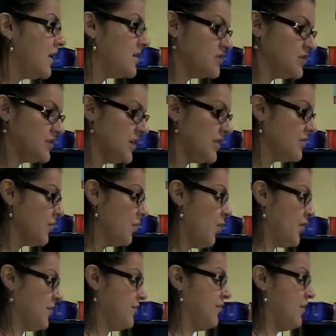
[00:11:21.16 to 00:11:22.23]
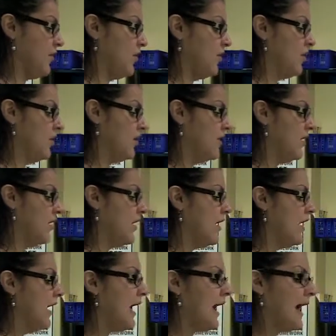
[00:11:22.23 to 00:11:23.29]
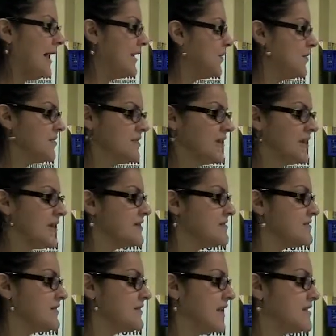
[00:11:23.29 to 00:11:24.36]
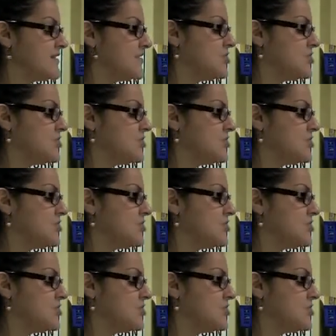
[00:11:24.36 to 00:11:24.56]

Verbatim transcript: underneath the waterfall. I don't think he'd stand a